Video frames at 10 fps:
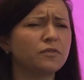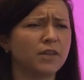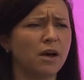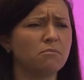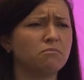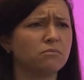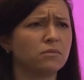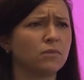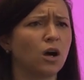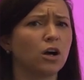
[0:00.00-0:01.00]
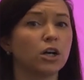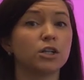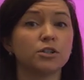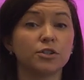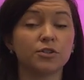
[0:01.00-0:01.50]
of them are
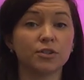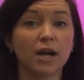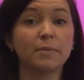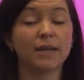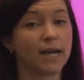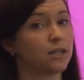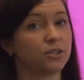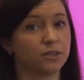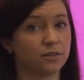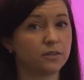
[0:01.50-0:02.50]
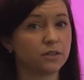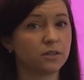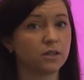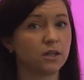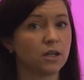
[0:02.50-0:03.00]
describing adjectives,
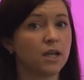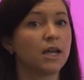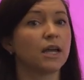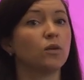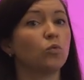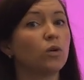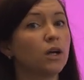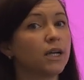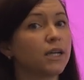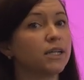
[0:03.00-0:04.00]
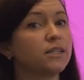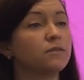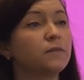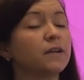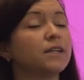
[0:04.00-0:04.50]
and one is
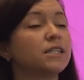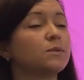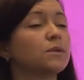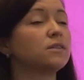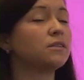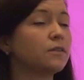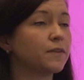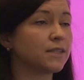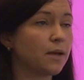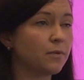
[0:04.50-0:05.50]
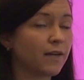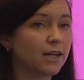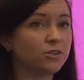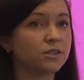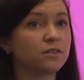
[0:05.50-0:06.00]
a very specific type of
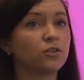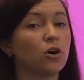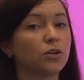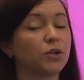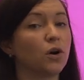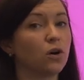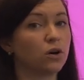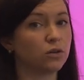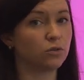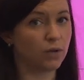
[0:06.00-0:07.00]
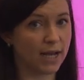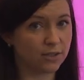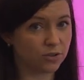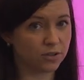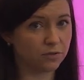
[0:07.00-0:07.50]
adjective called an article
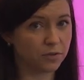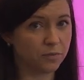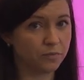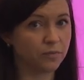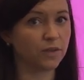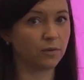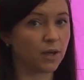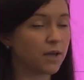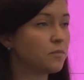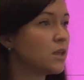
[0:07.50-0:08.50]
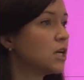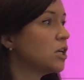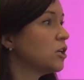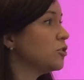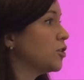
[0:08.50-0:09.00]
adjective. Okay,
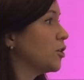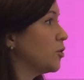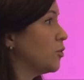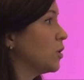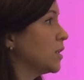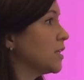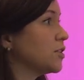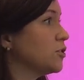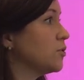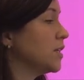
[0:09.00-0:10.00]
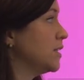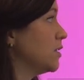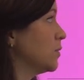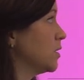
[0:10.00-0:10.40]
so let's do the easy